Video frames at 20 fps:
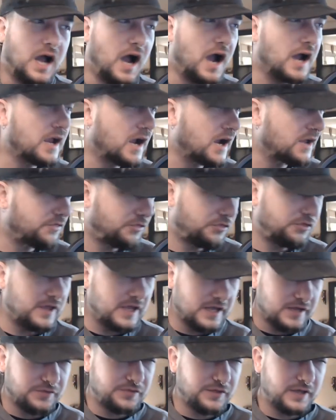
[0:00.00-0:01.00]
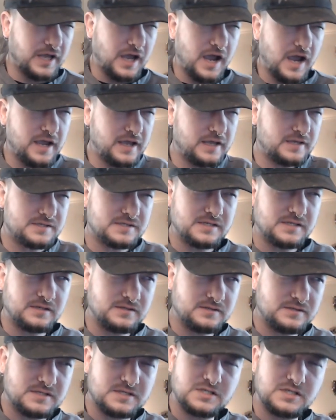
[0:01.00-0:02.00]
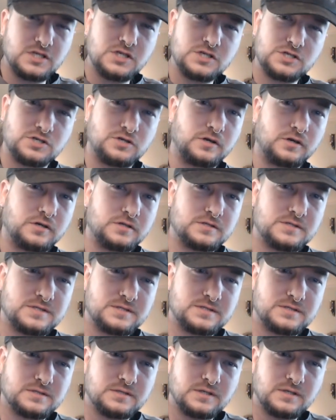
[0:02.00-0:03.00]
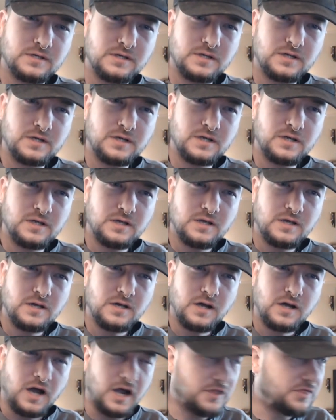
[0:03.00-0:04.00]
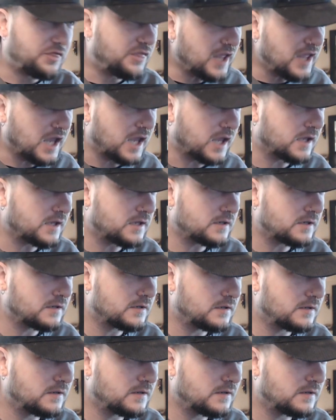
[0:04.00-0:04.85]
I, I think the guy sells t-shirts. I think.